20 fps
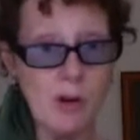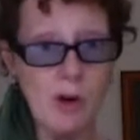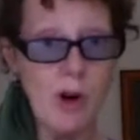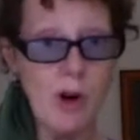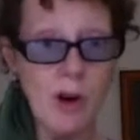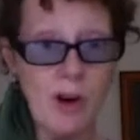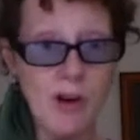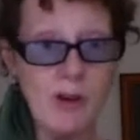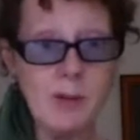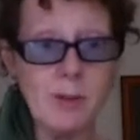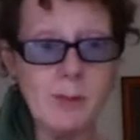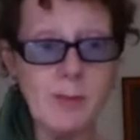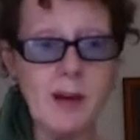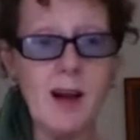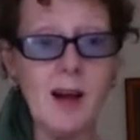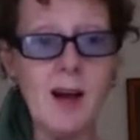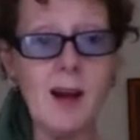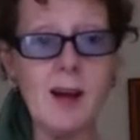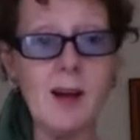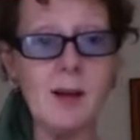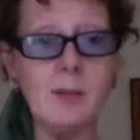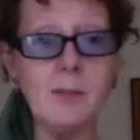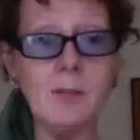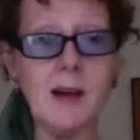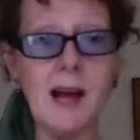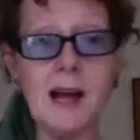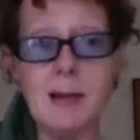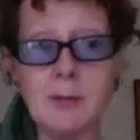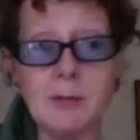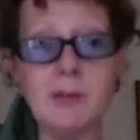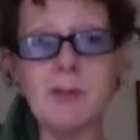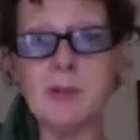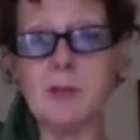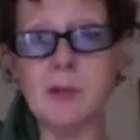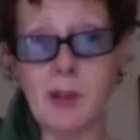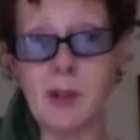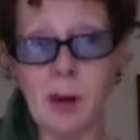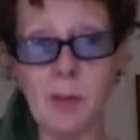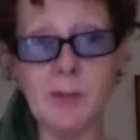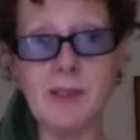home able to
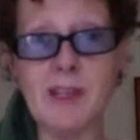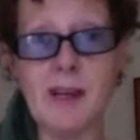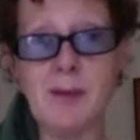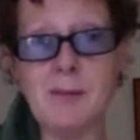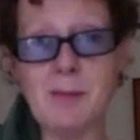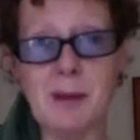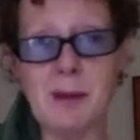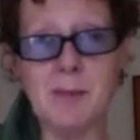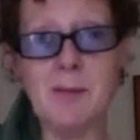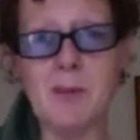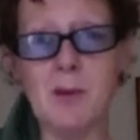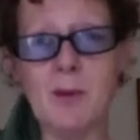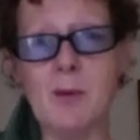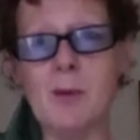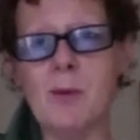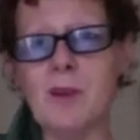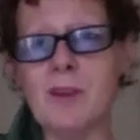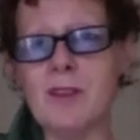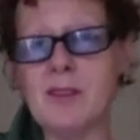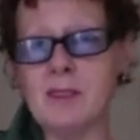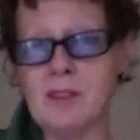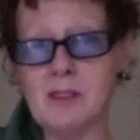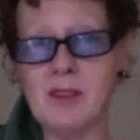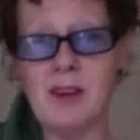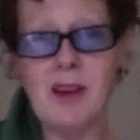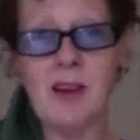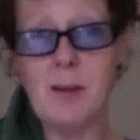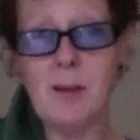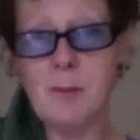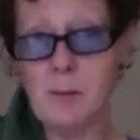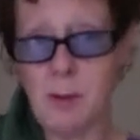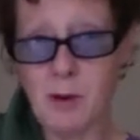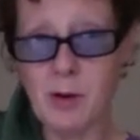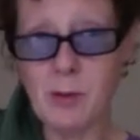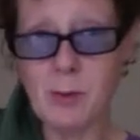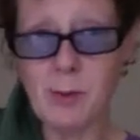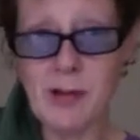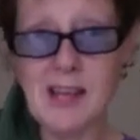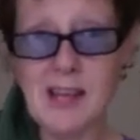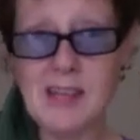accommodate people with motor
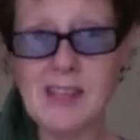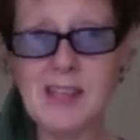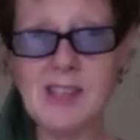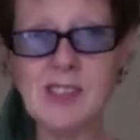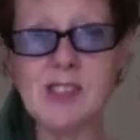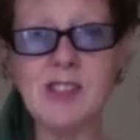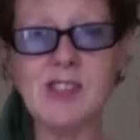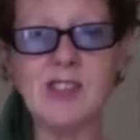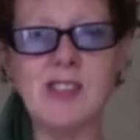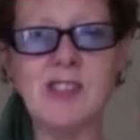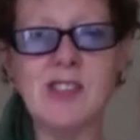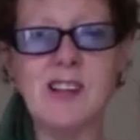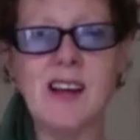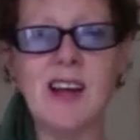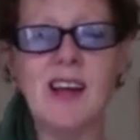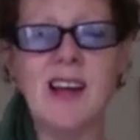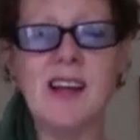planning issues?